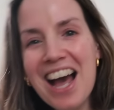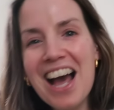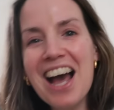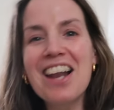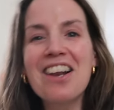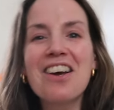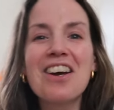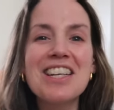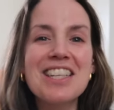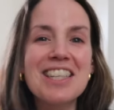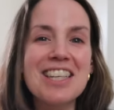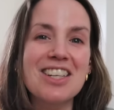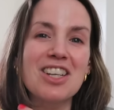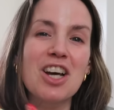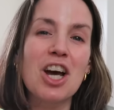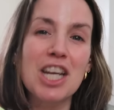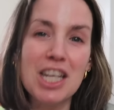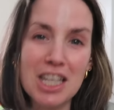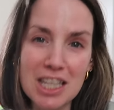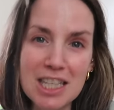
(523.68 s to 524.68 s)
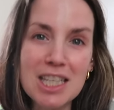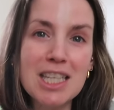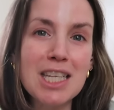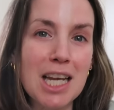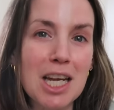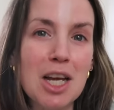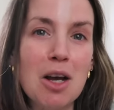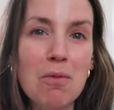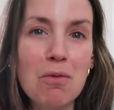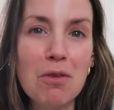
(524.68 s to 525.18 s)
And I said, I can
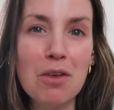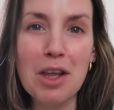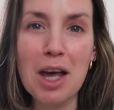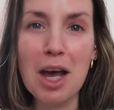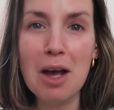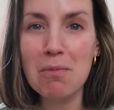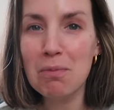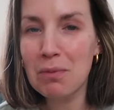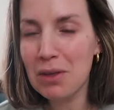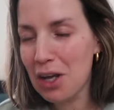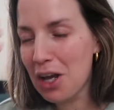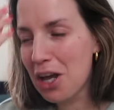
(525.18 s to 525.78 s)
stay up for that.